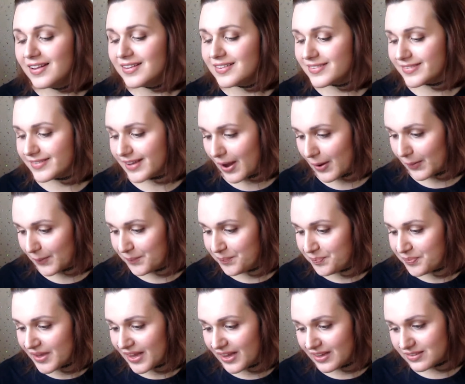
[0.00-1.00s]
So
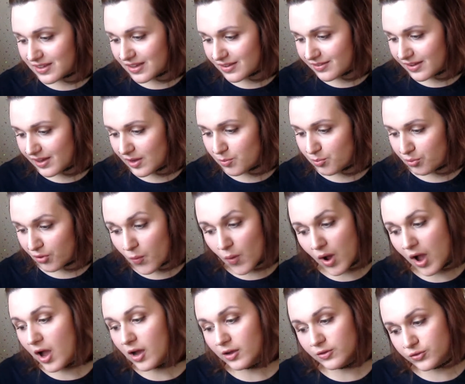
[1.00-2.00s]
it says here, brew
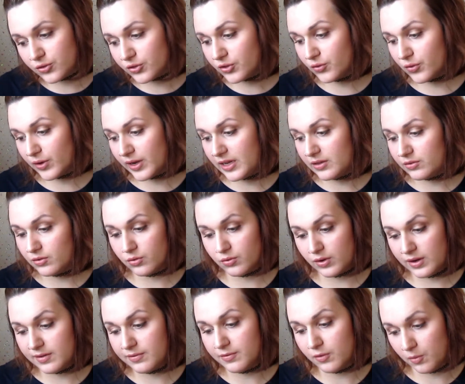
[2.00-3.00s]
at 100 degrees for
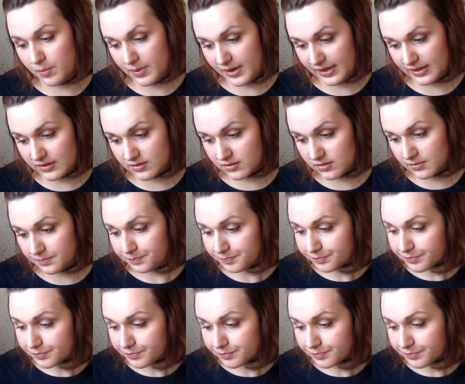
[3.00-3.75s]
3 to 4 minutes.